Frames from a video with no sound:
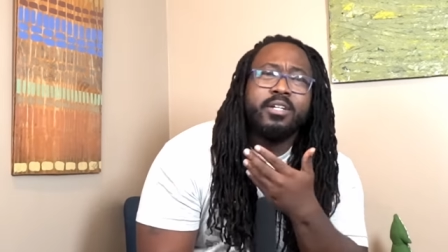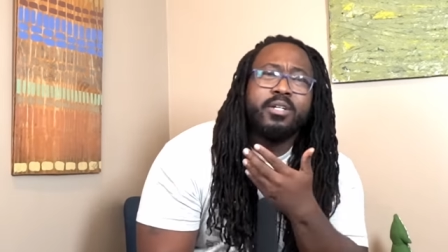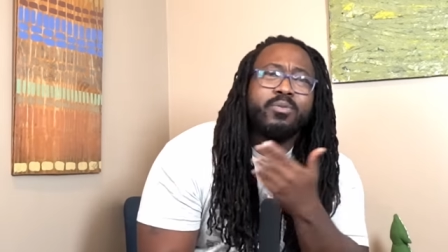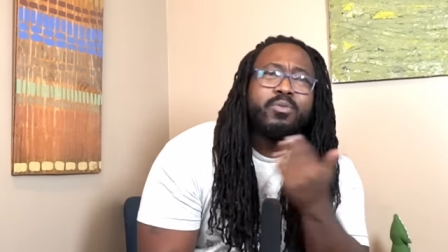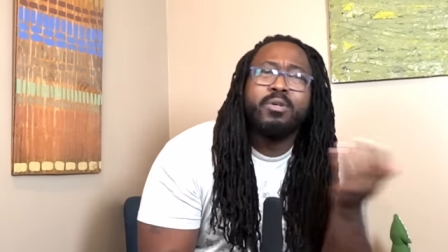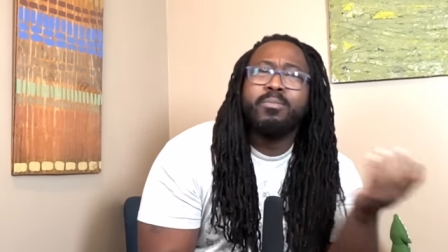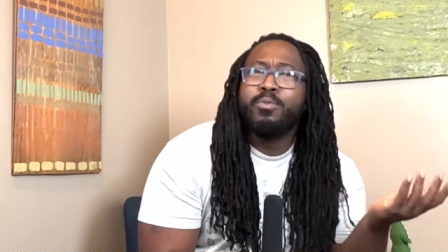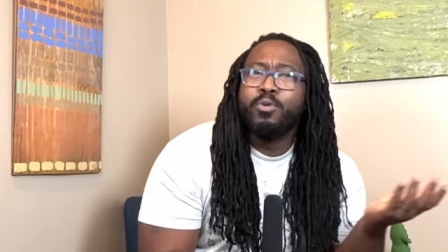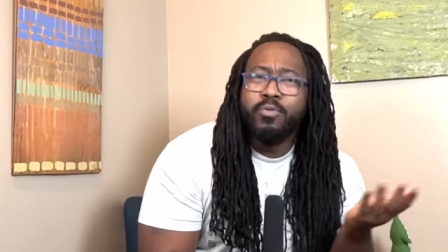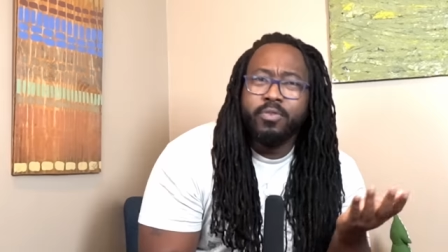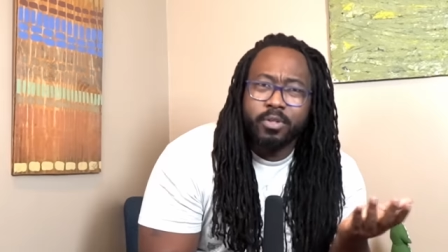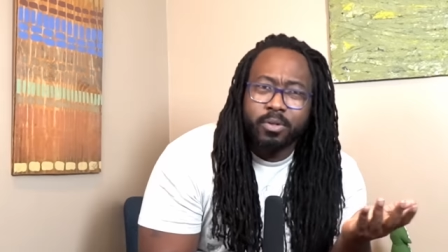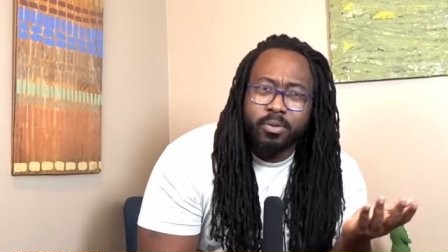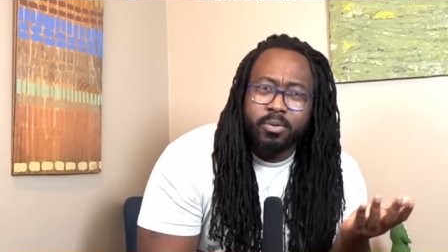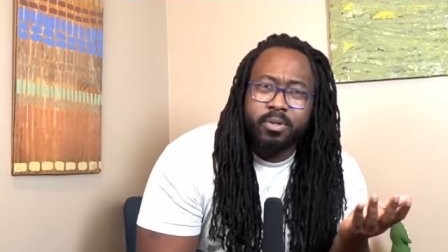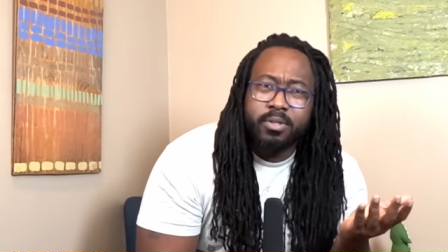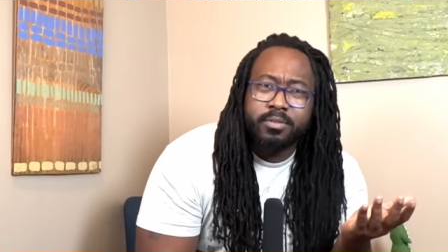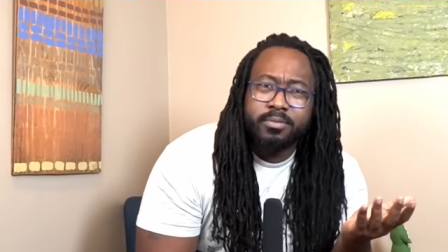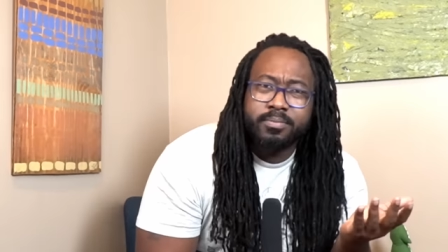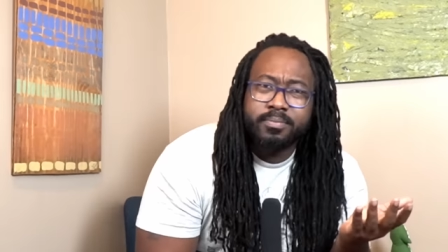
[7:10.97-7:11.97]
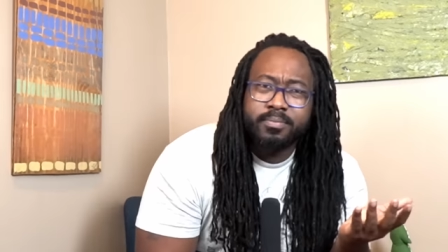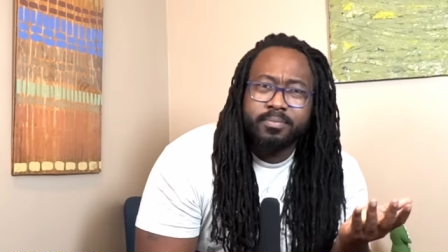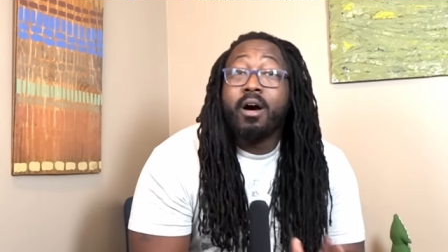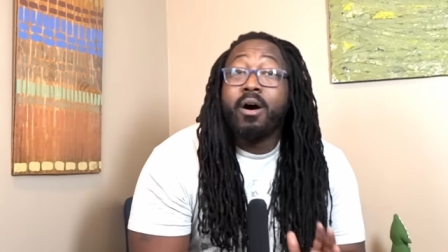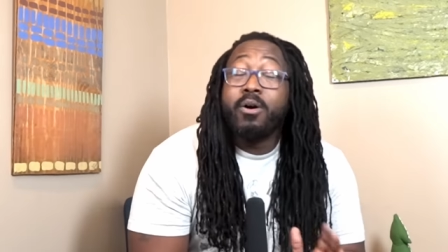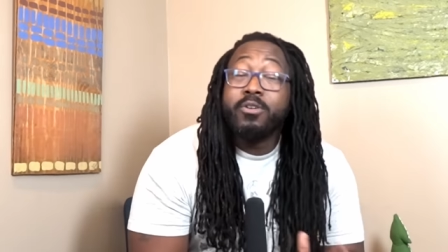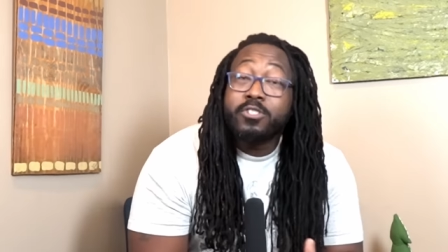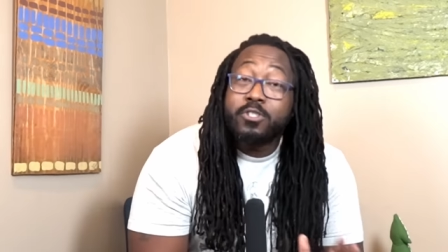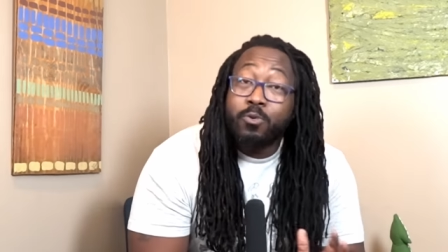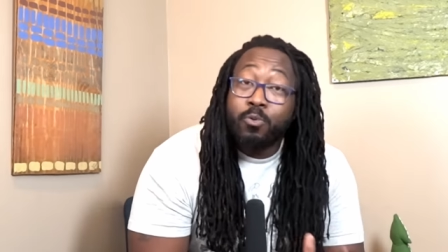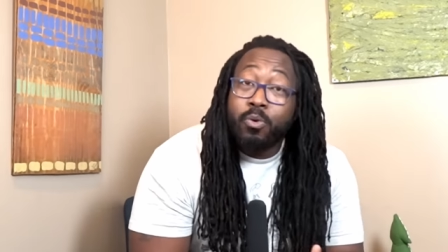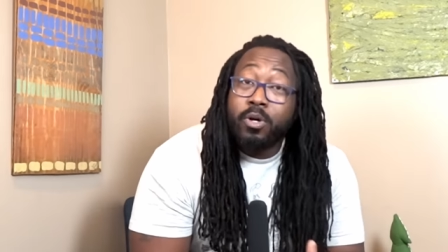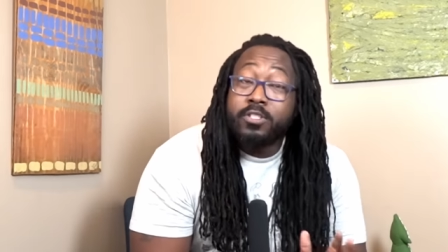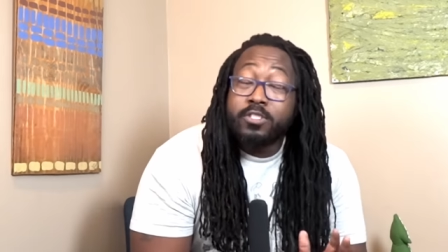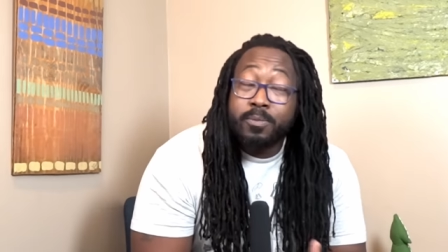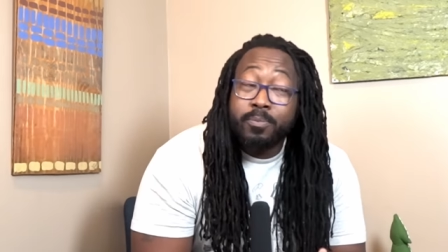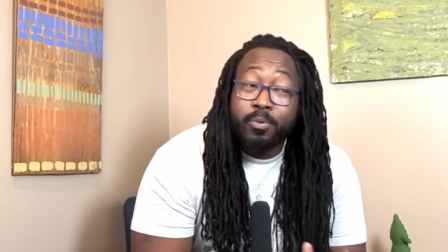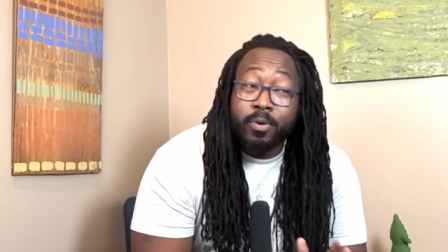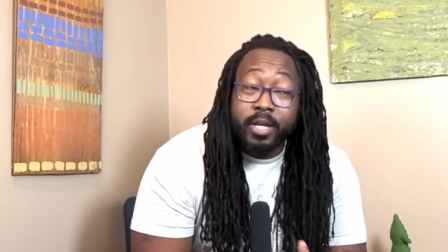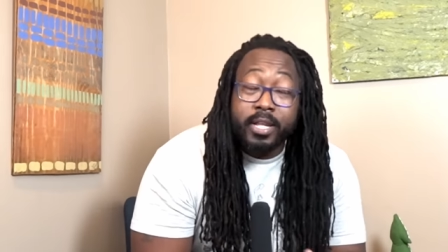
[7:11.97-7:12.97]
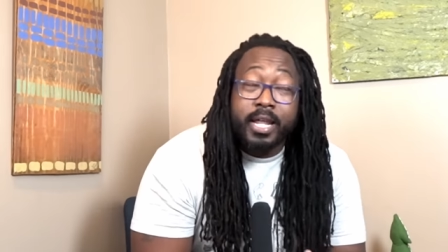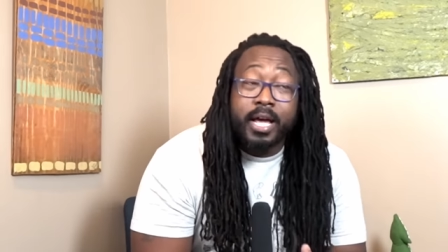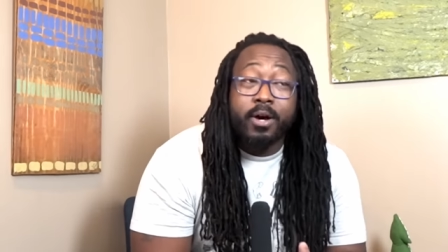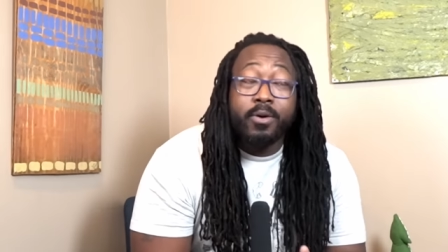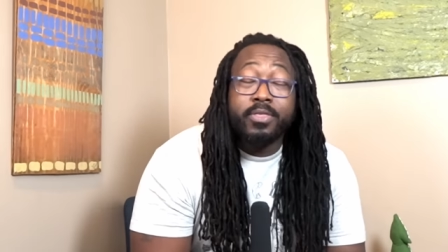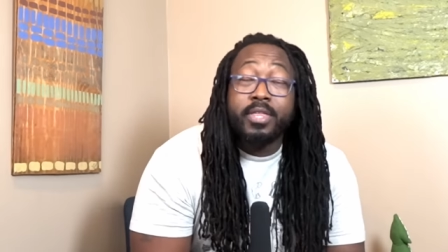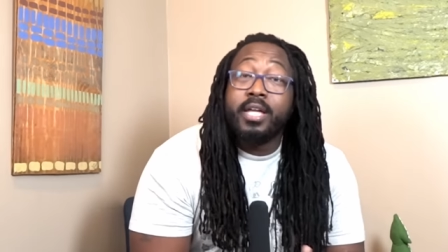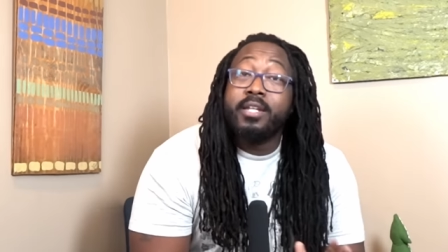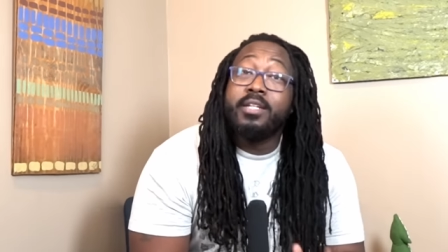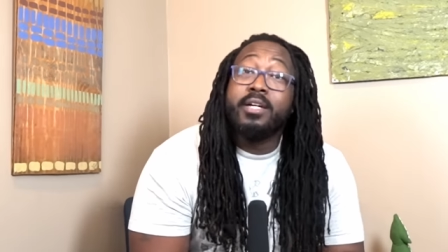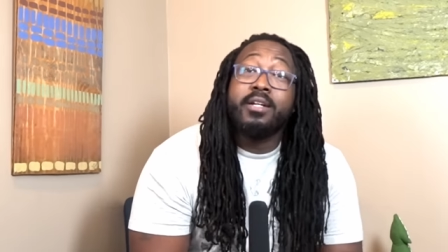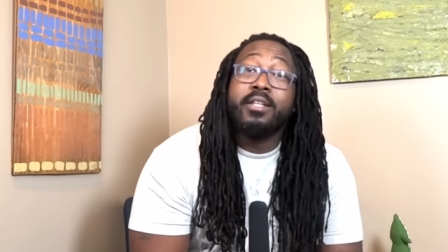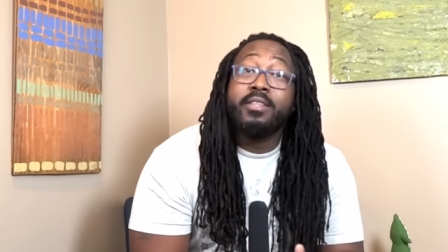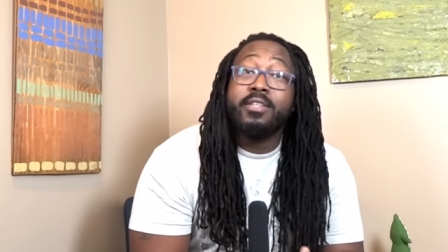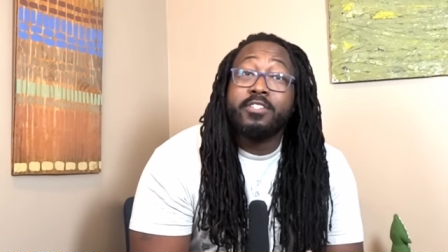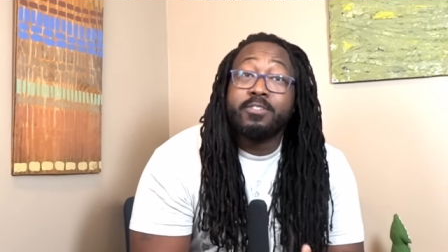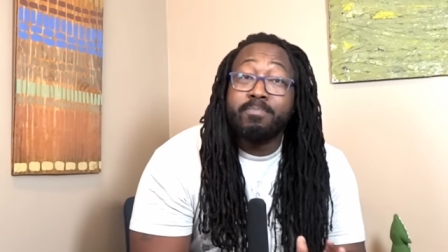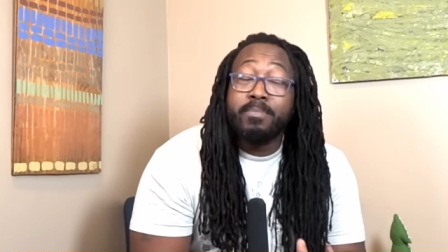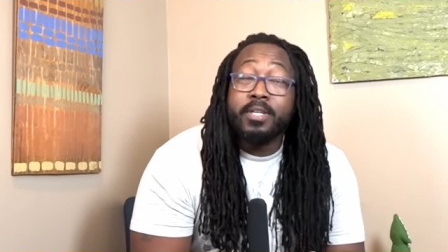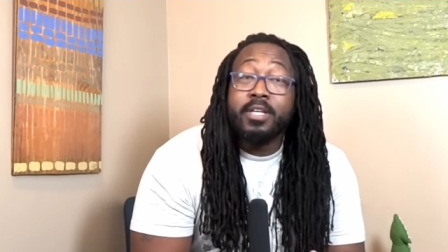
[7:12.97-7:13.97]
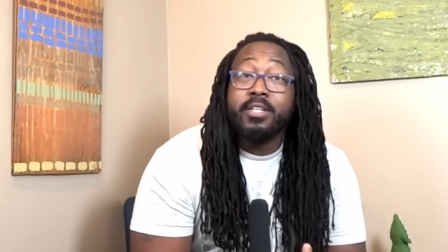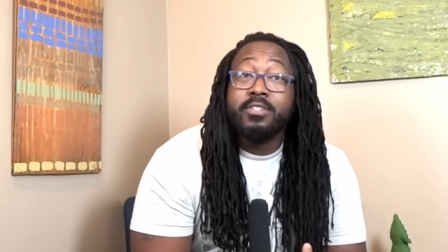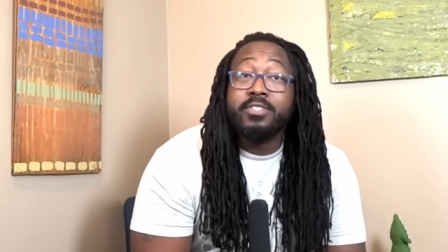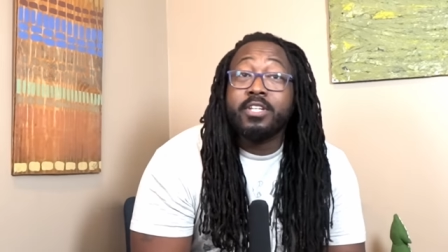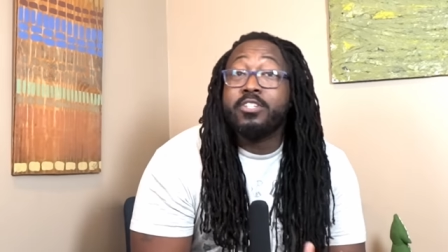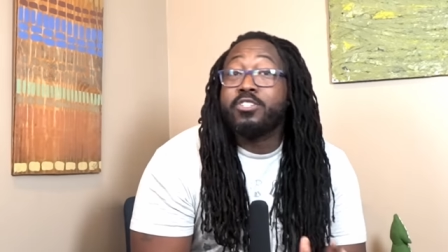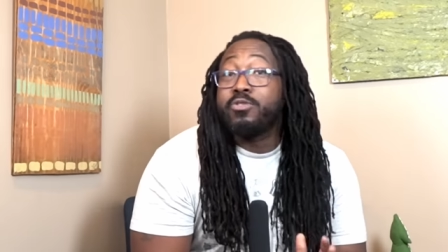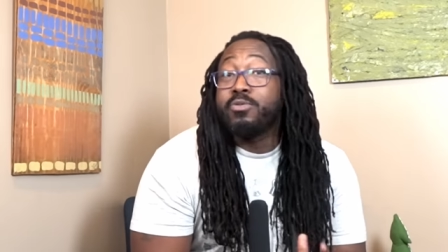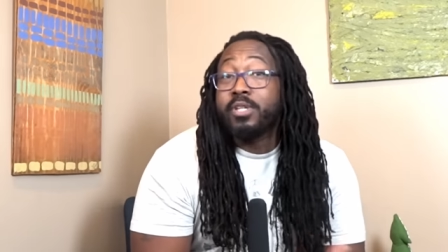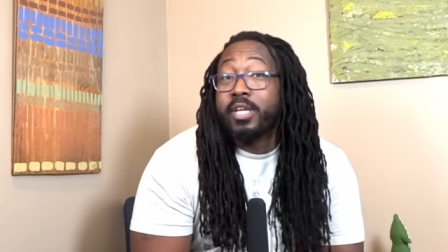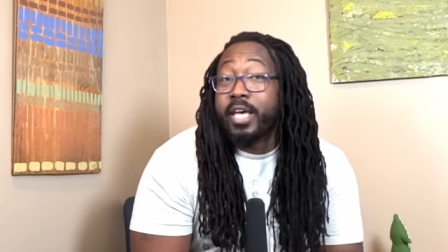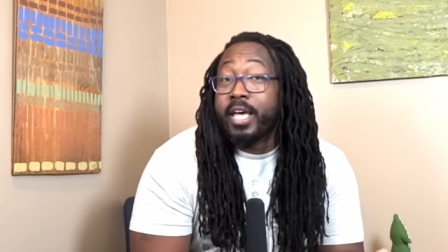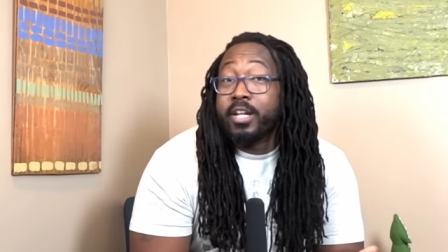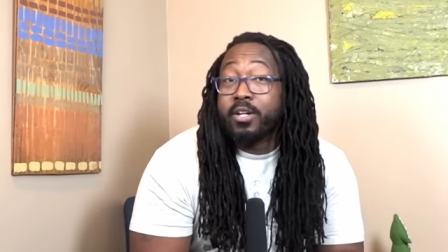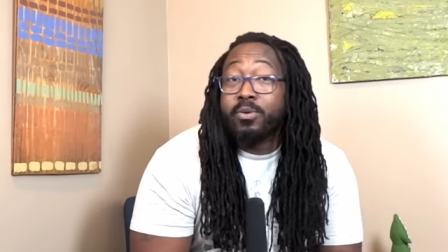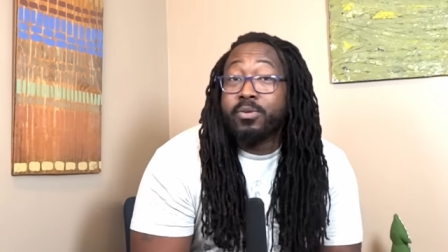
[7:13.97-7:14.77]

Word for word: We're moving on. Also, want to point out that none of this means that you can't,